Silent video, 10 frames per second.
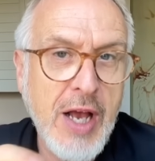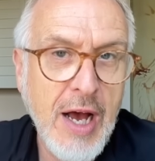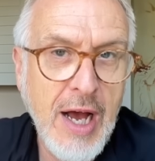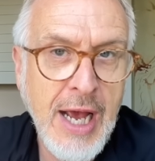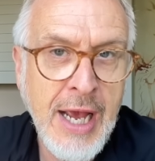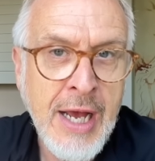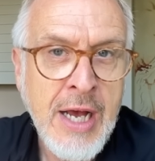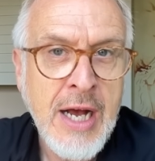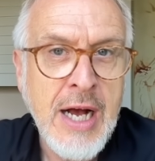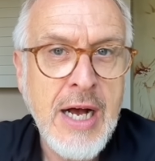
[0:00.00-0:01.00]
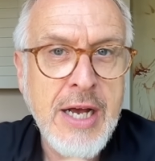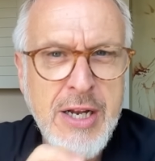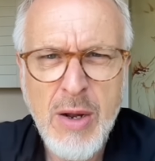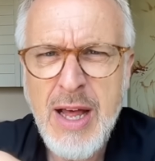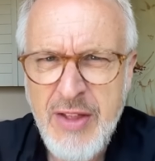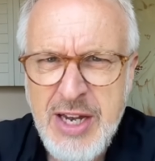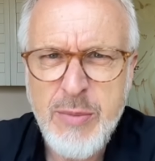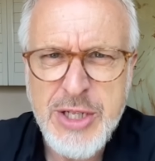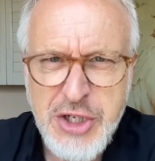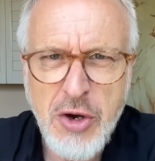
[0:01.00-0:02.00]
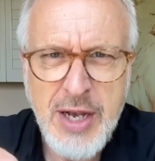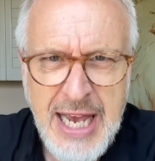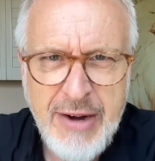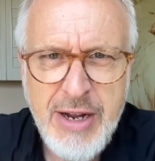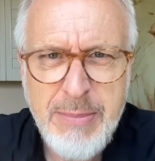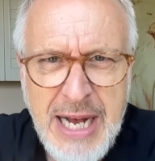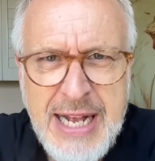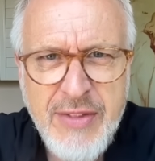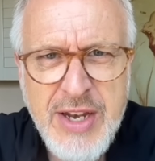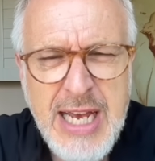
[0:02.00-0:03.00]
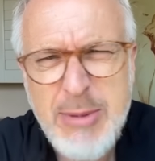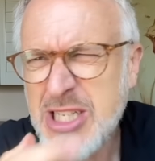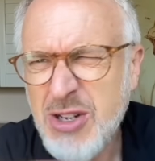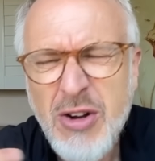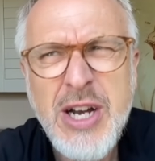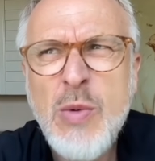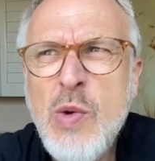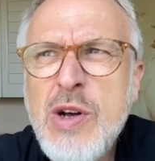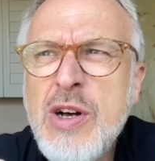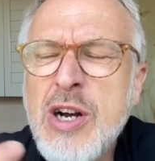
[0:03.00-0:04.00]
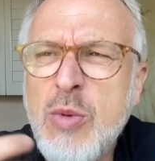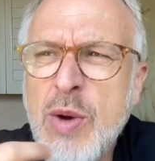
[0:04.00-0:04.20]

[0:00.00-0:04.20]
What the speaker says: the guy, you know, like they did with John Kerry back in the day, but it's not going to work